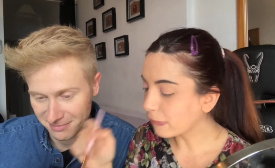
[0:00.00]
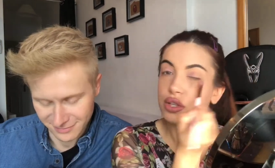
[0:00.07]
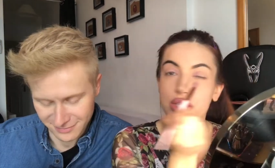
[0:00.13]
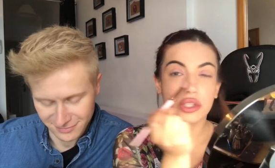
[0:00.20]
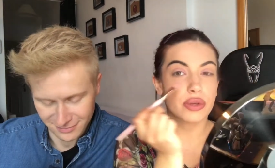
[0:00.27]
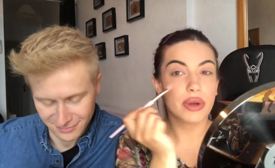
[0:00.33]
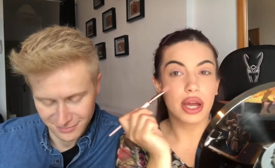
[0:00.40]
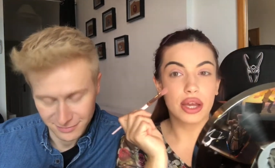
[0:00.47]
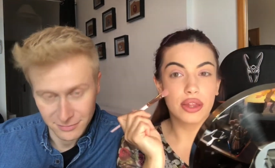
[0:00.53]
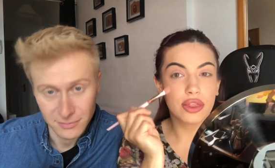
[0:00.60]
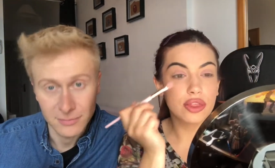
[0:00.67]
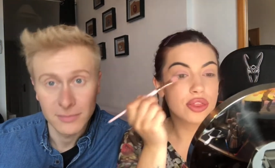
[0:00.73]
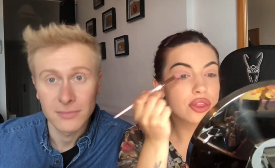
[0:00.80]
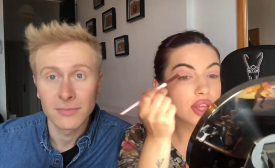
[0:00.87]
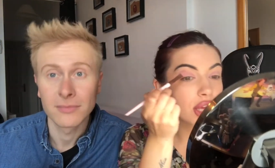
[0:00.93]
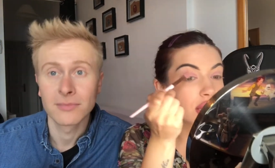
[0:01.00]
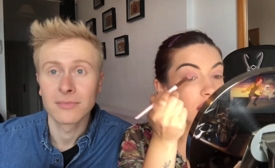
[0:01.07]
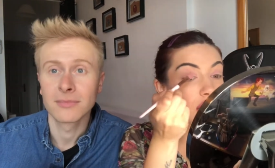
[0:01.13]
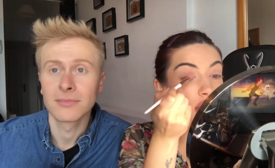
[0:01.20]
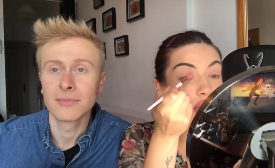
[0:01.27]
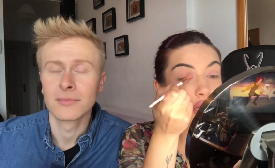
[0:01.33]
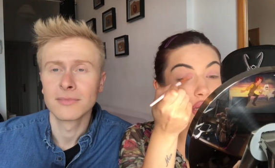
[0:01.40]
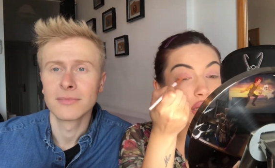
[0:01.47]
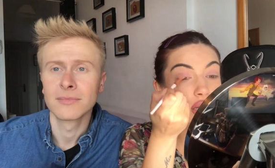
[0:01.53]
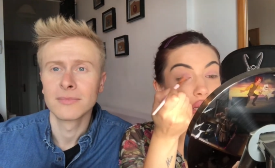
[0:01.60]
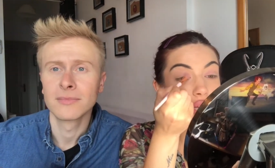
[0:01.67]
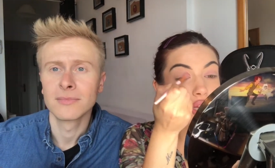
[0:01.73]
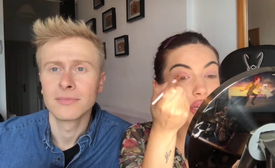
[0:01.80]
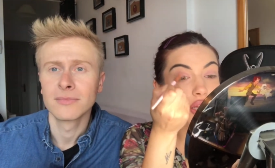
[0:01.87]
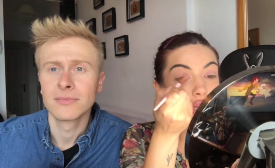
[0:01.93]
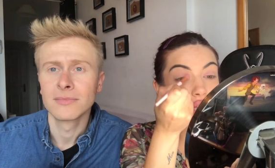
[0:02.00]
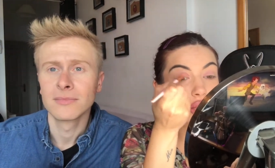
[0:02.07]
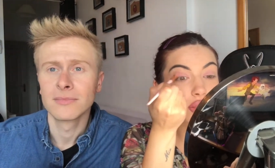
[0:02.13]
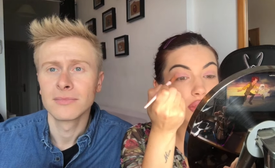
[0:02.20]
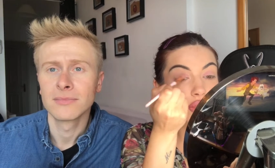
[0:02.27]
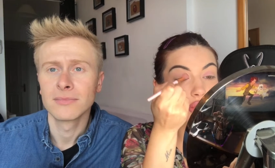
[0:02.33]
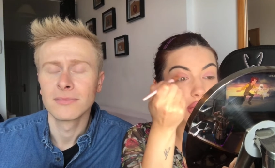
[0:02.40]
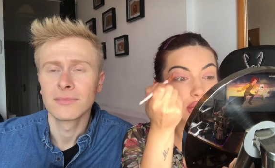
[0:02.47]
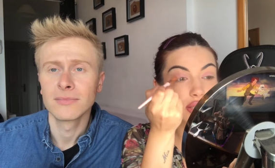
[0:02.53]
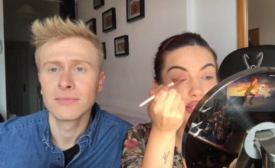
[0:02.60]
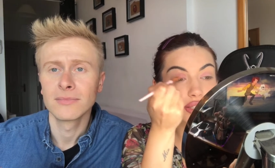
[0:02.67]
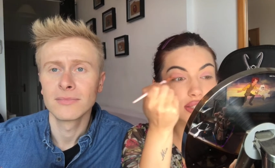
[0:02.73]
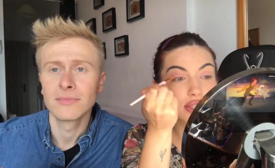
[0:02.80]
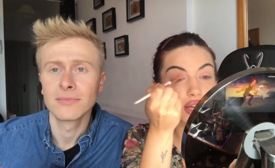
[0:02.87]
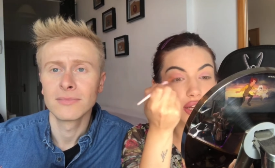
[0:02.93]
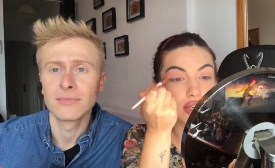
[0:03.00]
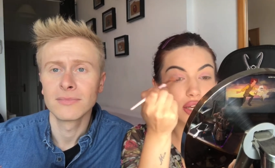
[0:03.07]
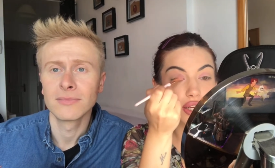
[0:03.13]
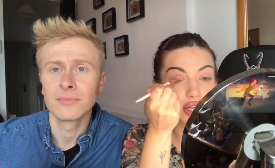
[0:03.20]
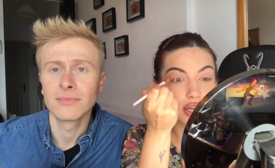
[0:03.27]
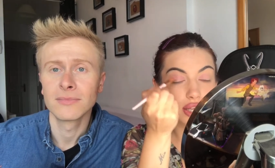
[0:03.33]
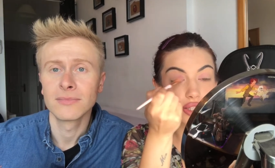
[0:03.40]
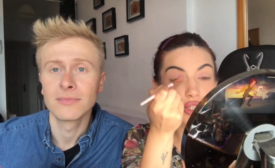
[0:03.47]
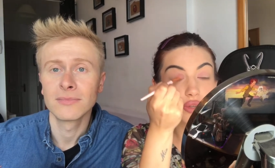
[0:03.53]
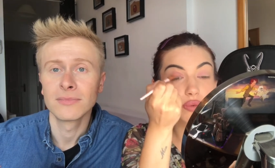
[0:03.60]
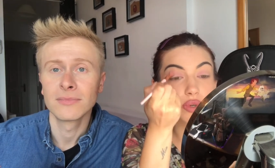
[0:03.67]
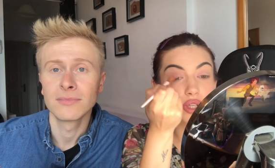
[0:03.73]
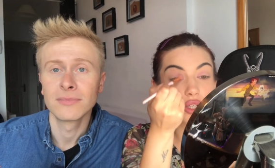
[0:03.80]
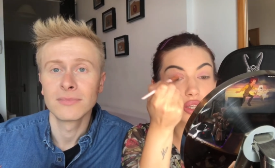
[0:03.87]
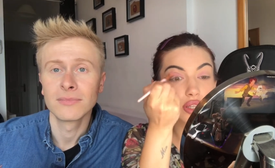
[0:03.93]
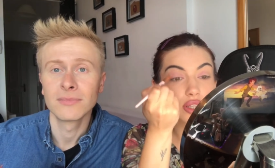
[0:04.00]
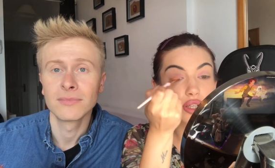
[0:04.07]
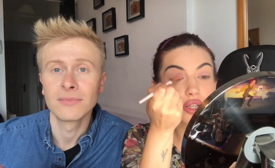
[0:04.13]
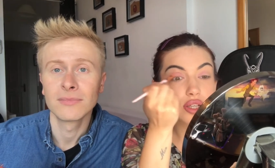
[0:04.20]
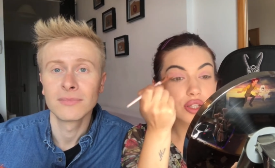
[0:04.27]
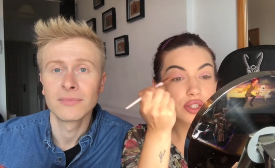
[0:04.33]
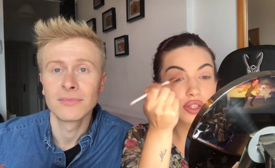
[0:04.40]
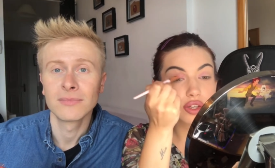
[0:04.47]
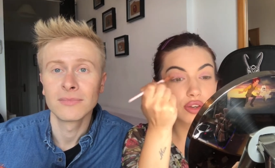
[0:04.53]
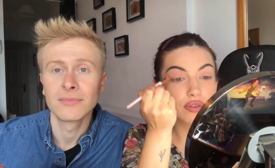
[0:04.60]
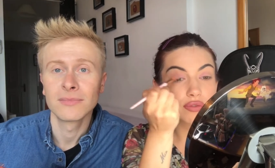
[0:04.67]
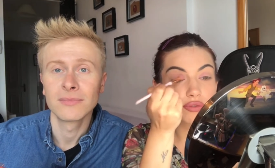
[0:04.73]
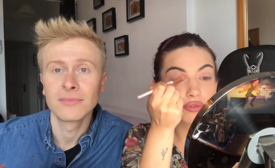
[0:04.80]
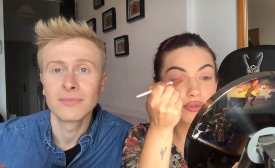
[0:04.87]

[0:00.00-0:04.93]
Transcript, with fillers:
Speaker 1: So I think that is done, unless you want to sort of